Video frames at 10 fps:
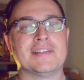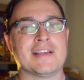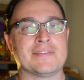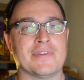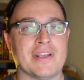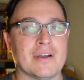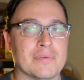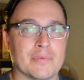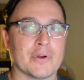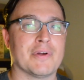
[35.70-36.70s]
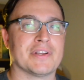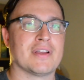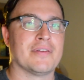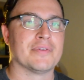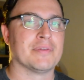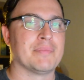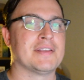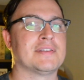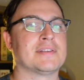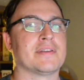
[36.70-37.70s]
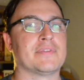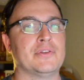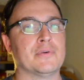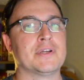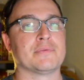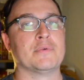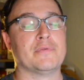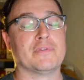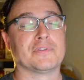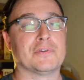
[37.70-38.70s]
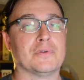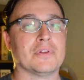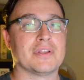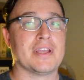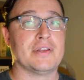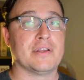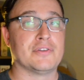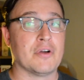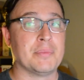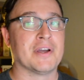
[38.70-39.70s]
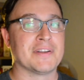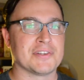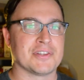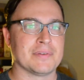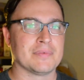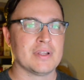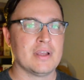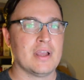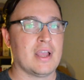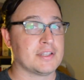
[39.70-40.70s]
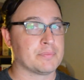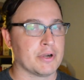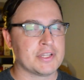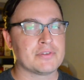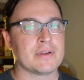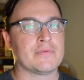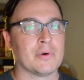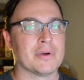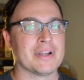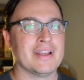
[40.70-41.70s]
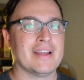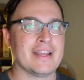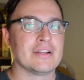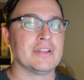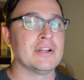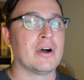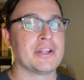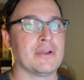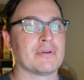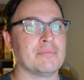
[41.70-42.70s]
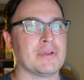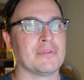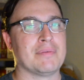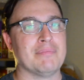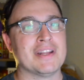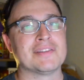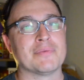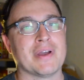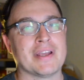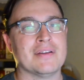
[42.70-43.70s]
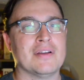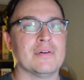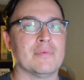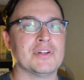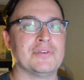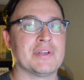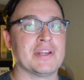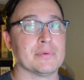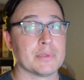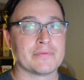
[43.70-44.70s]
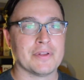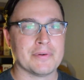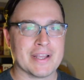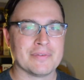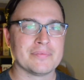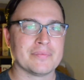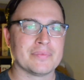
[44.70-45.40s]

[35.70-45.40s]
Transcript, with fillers: today's video, we're going to cover the basics of the noise removal tool in Adobe Audition. It's pretty straightforward, and clean audio can be only minutes away once you get your workflow down.